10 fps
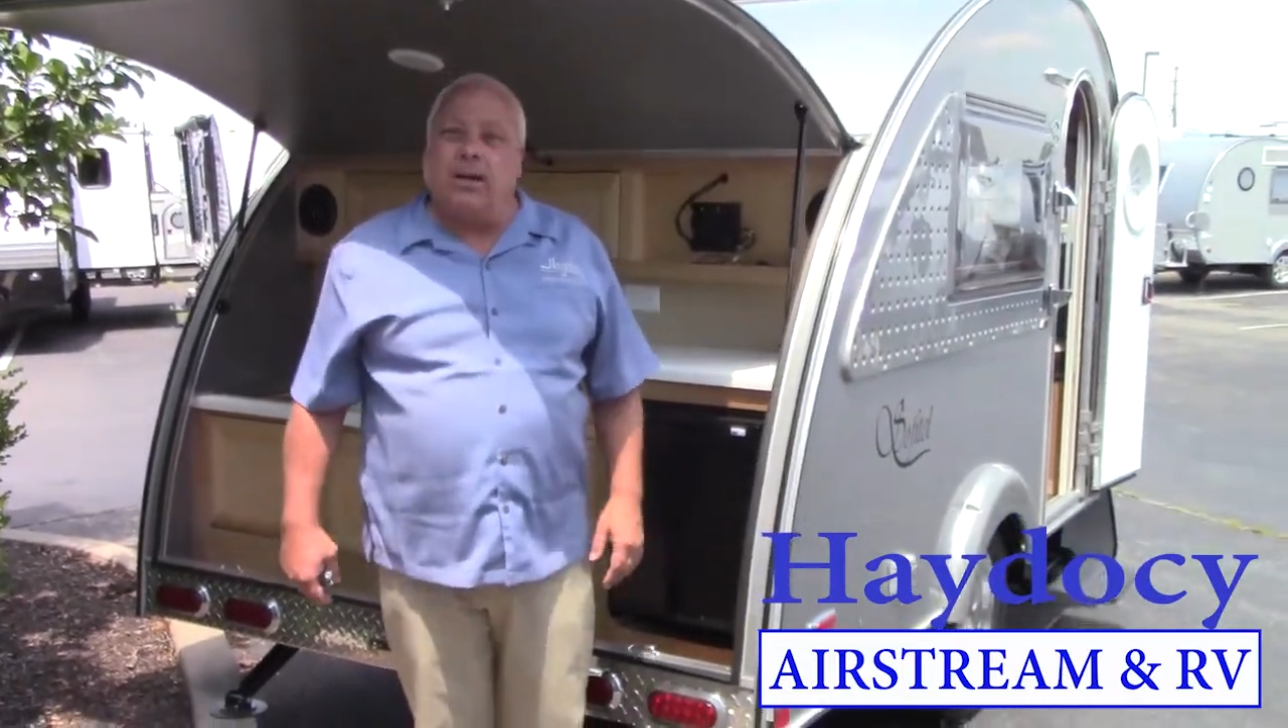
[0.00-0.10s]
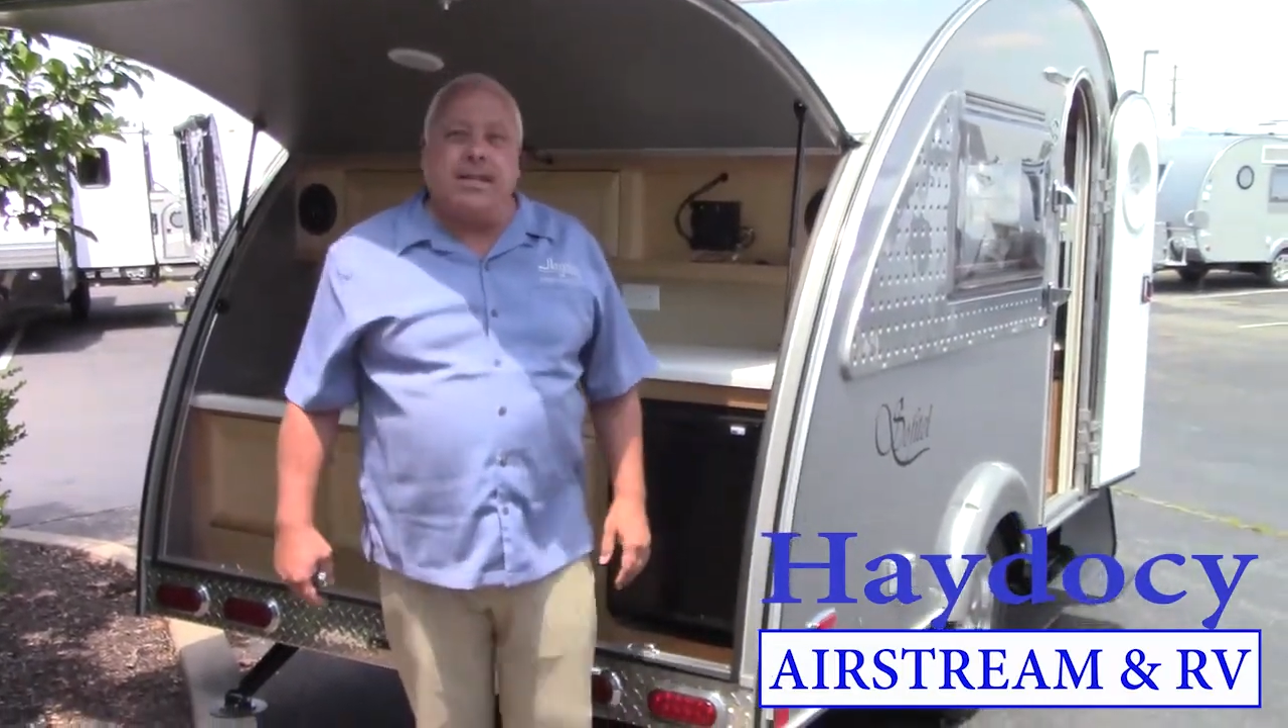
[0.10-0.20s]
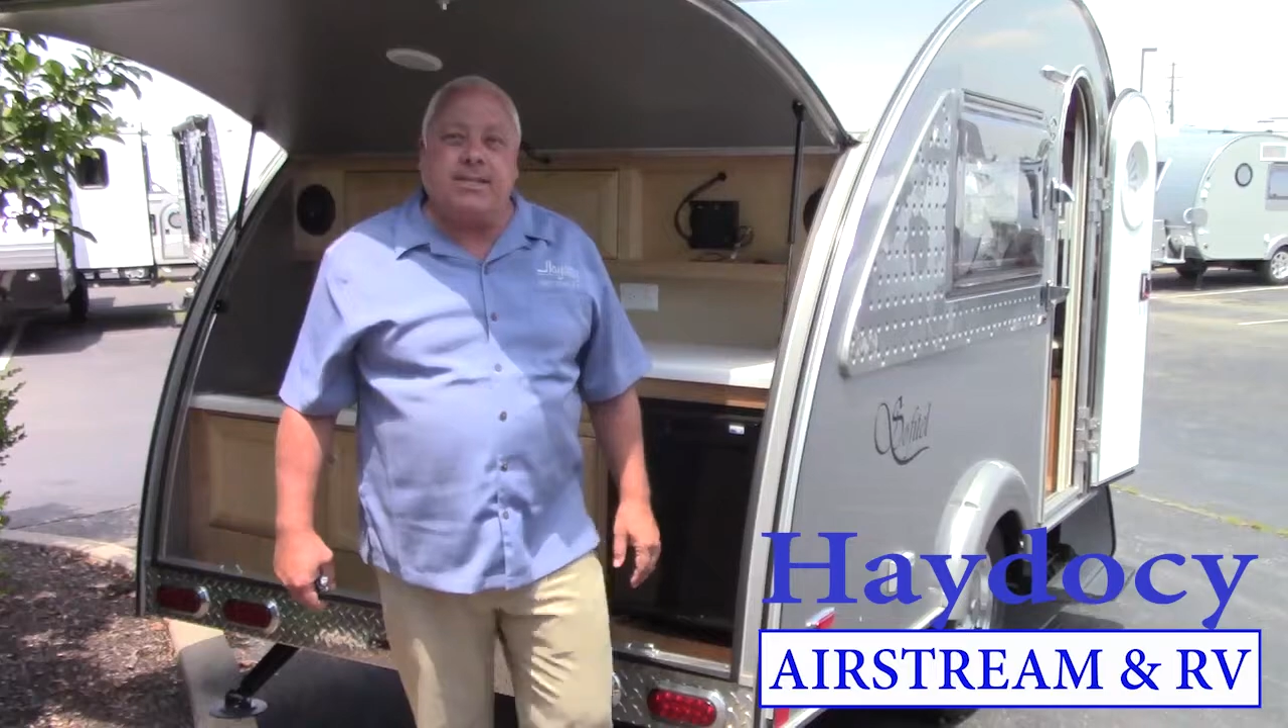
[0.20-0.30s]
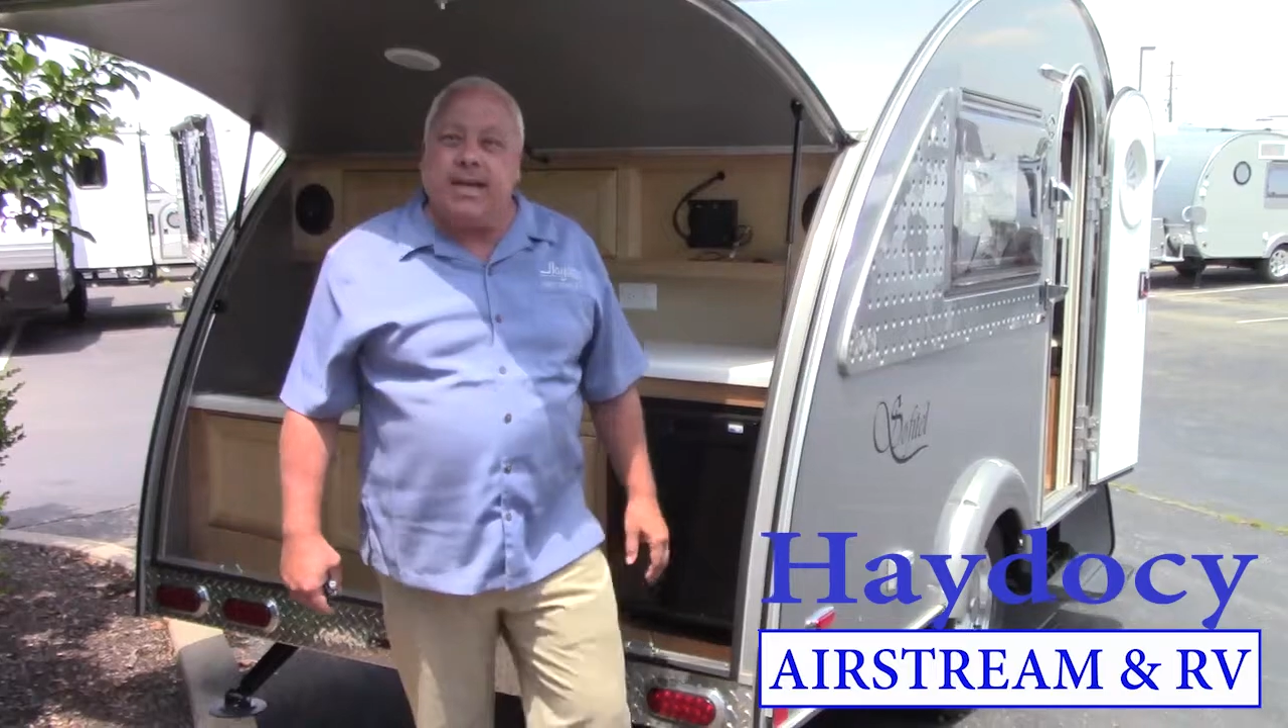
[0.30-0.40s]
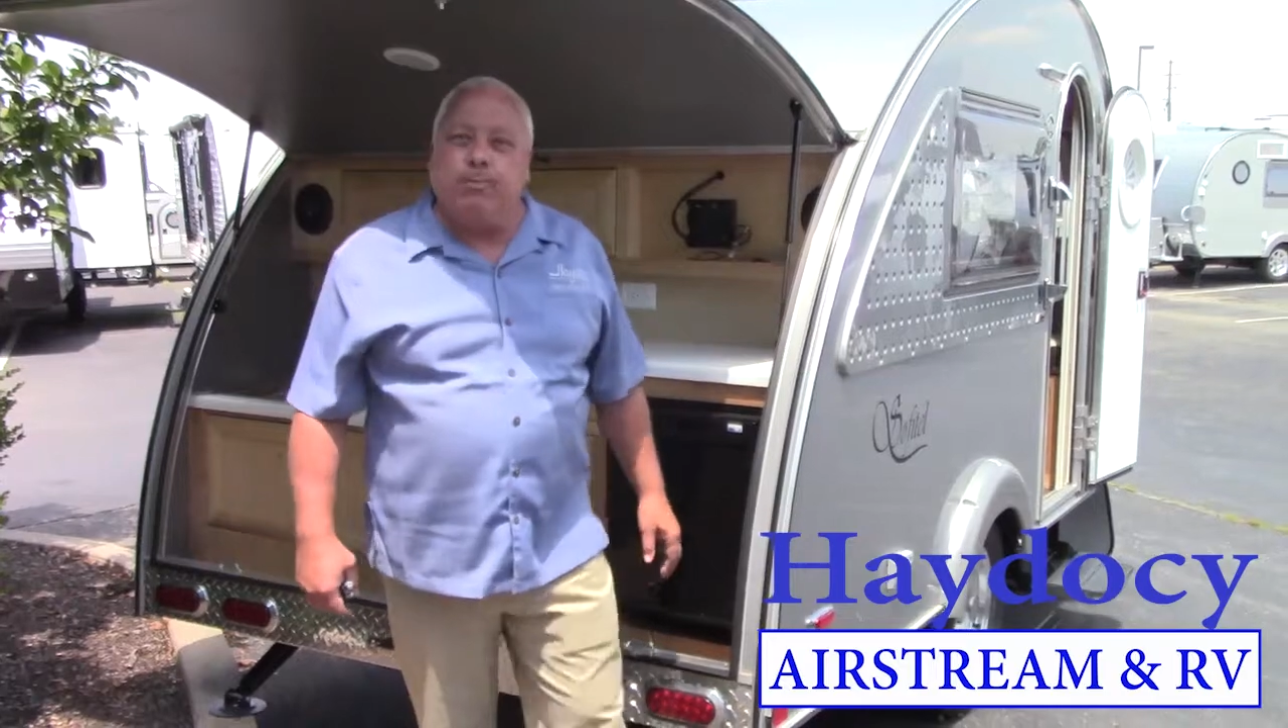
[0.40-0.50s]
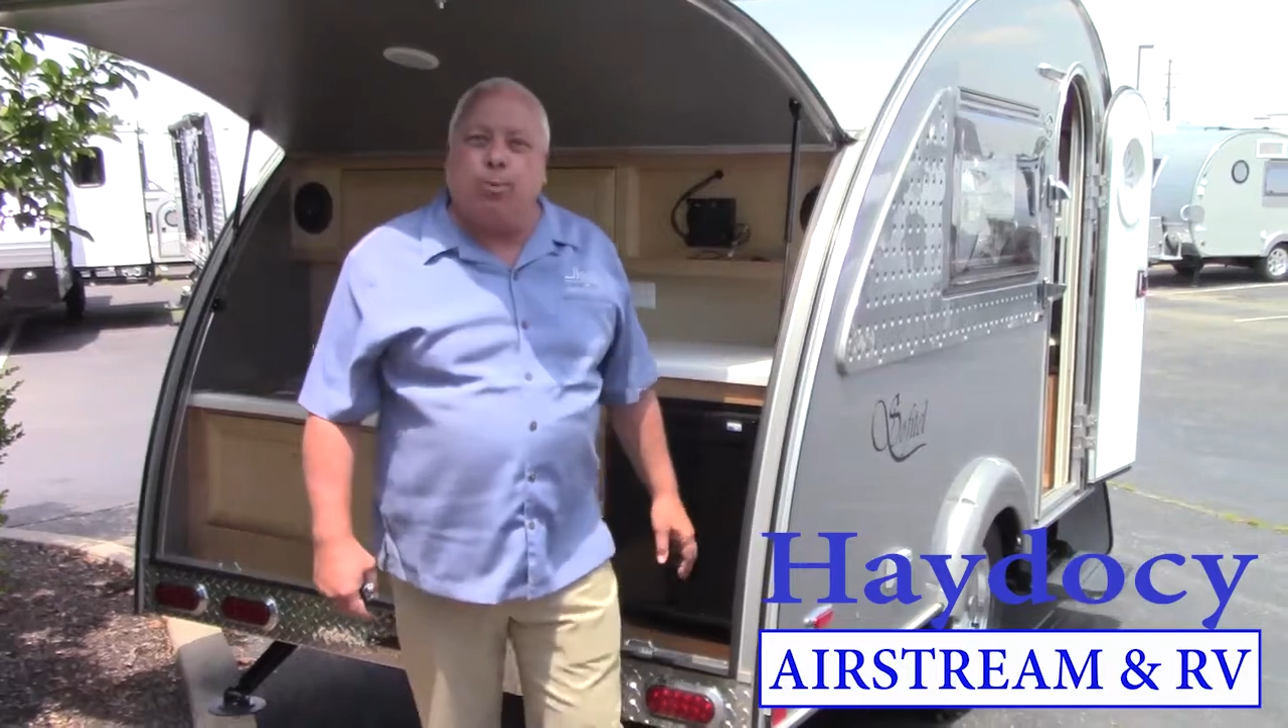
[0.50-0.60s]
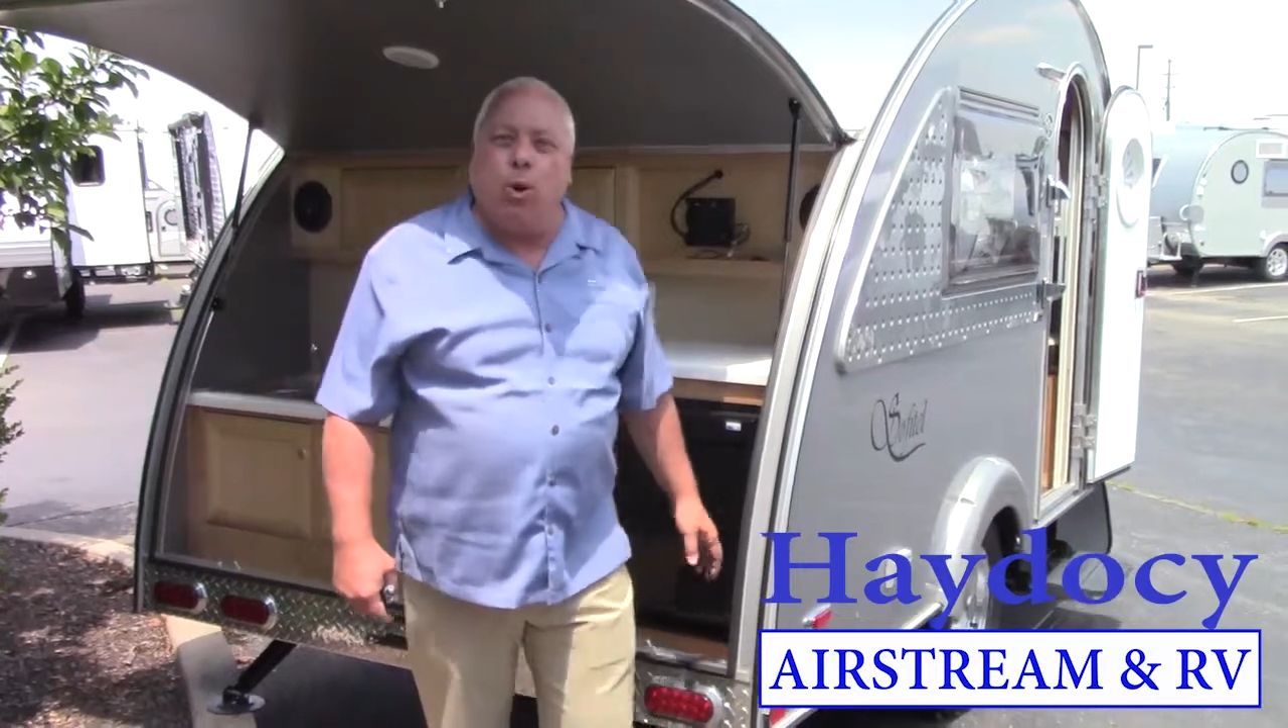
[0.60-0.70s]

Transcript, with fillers: and let's keep